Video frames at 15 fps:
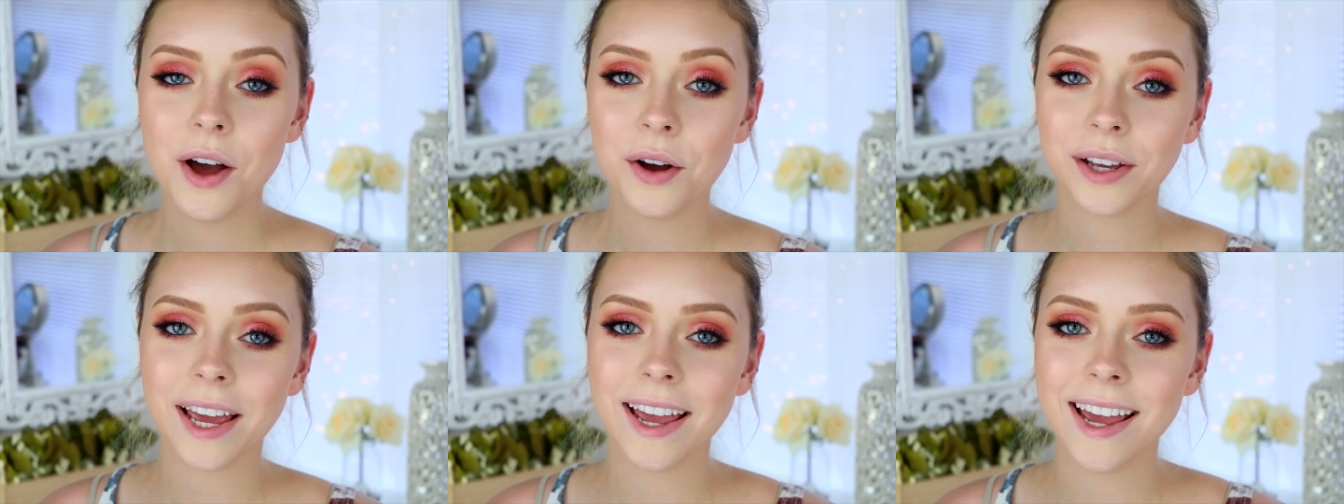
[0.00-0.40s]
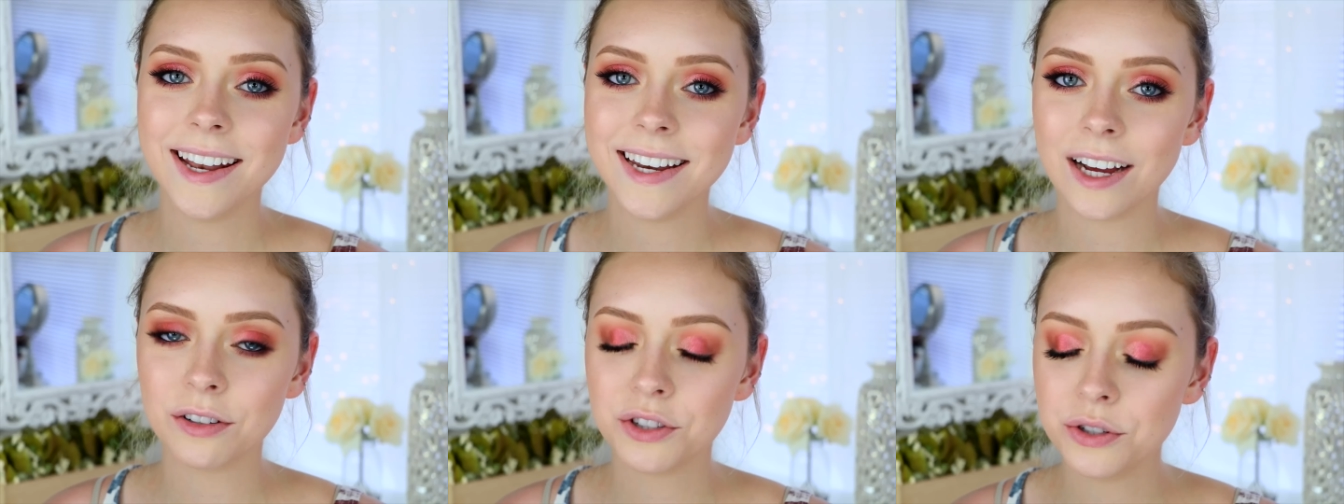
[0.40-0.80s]
Okay,
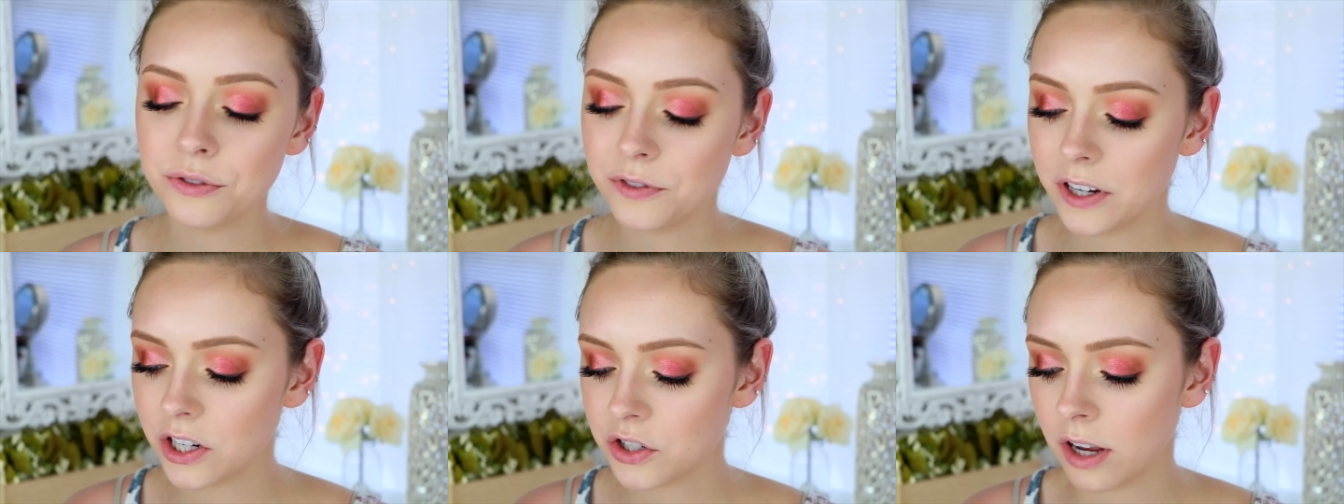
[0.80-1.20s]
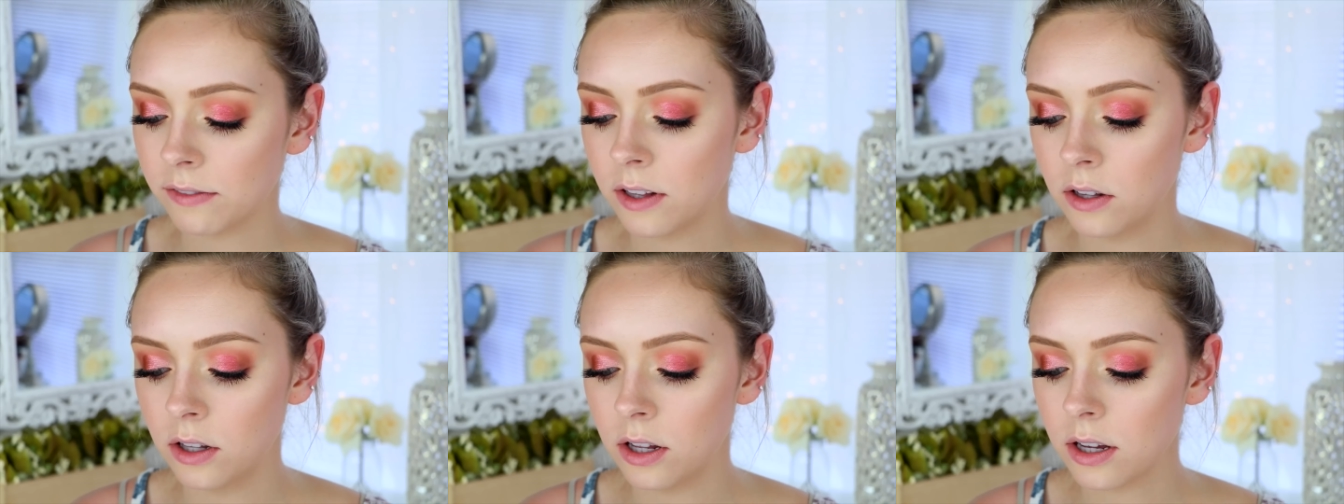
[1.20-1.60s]
and now to finish
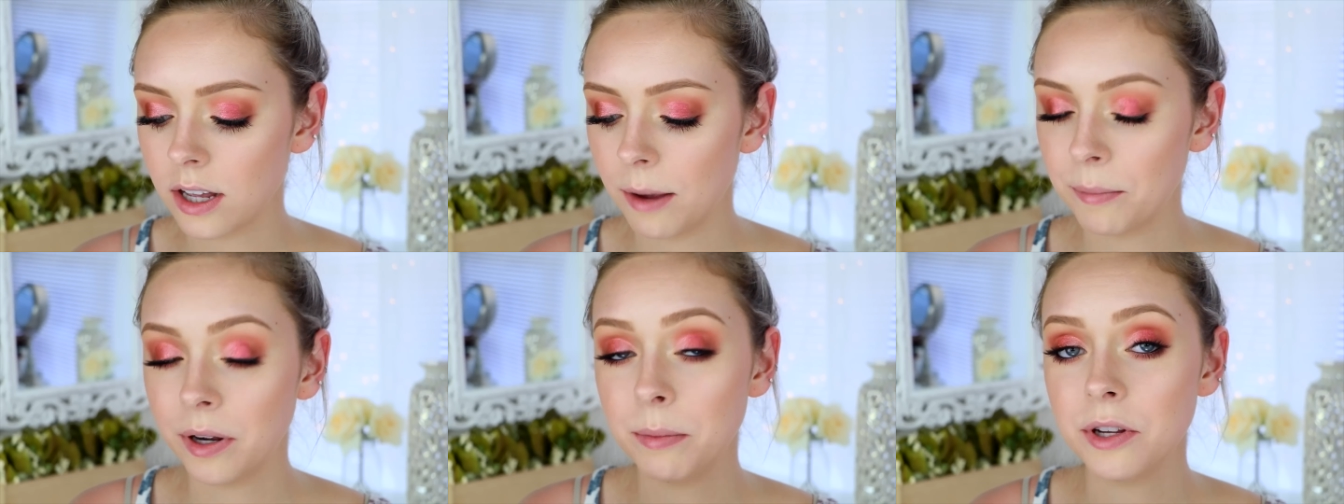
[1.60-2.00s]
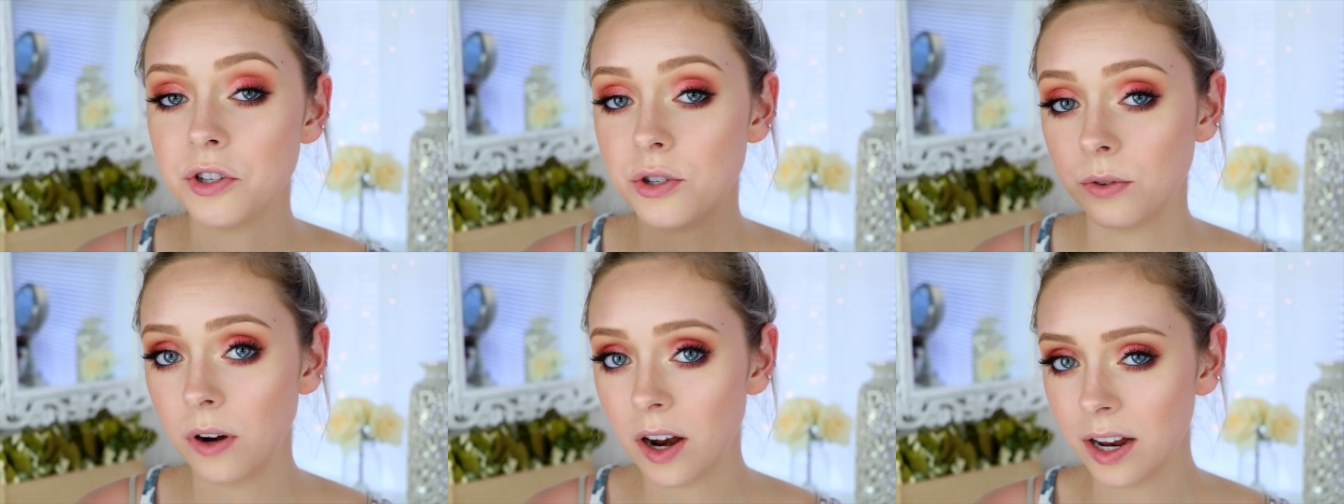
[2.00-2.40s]
off the look, I'm gonna be
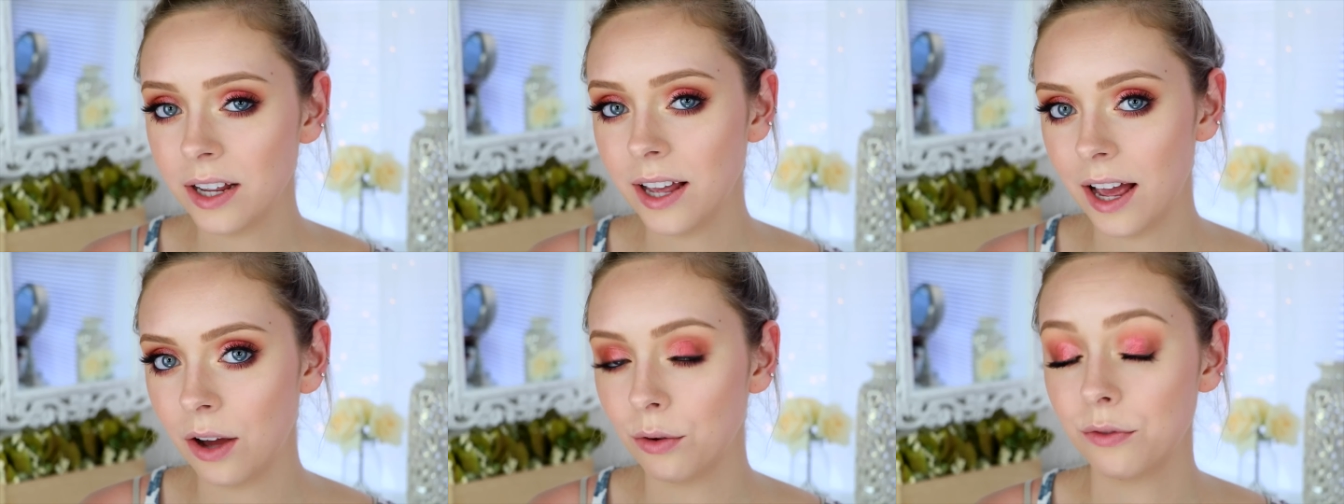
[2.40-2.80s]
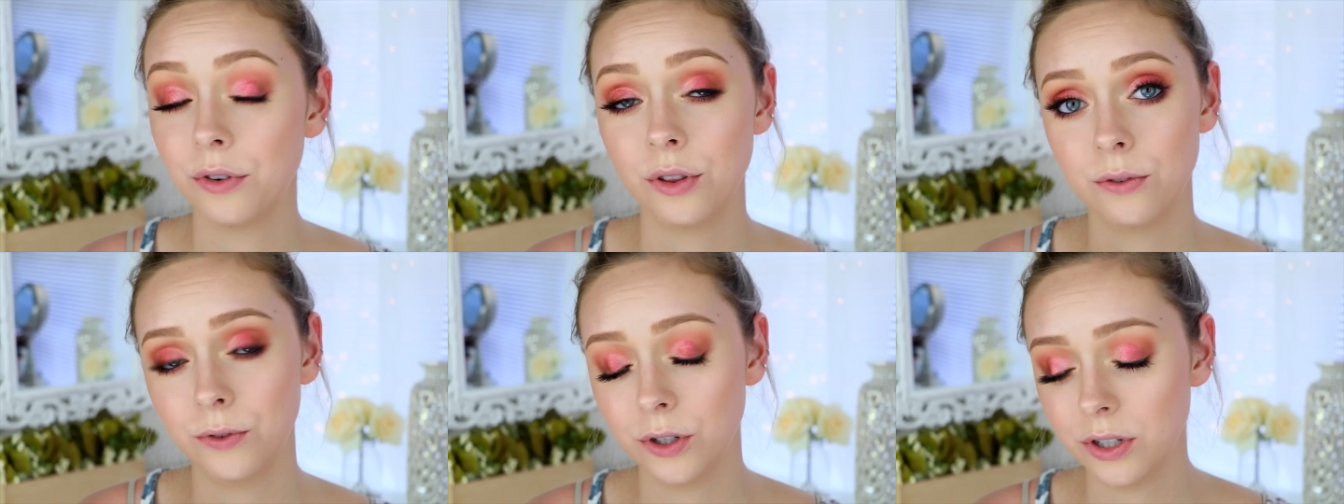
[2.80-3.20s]
trying out
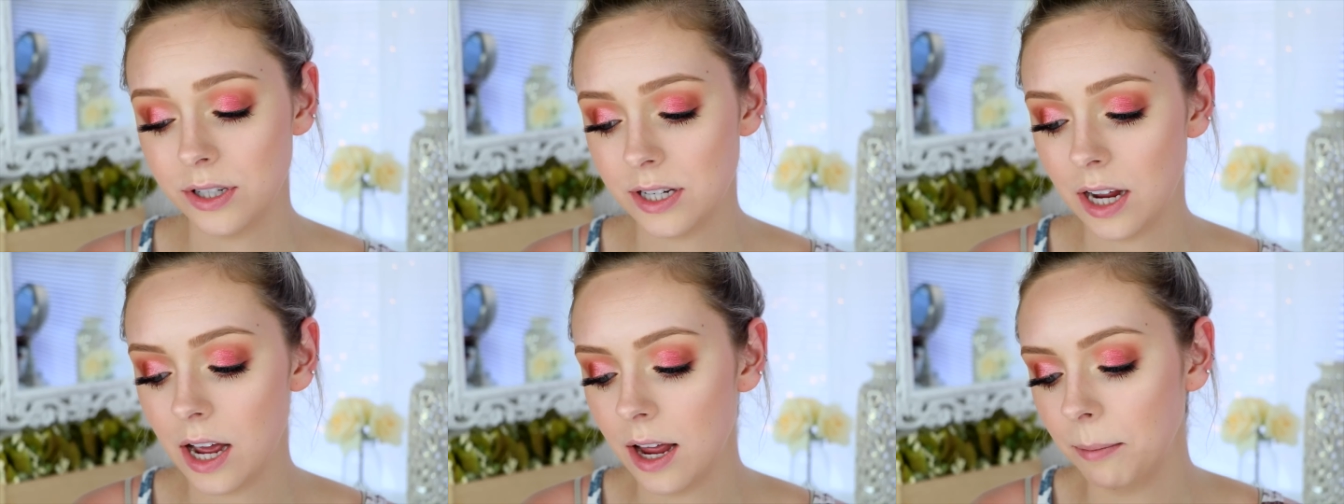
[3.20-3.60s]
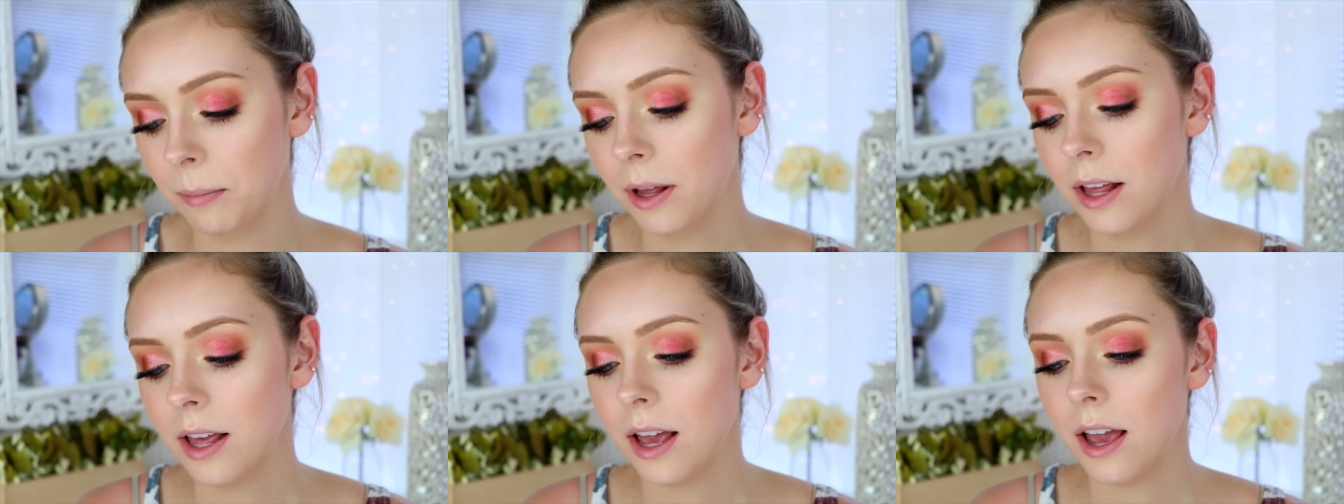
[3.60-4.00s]
for the first time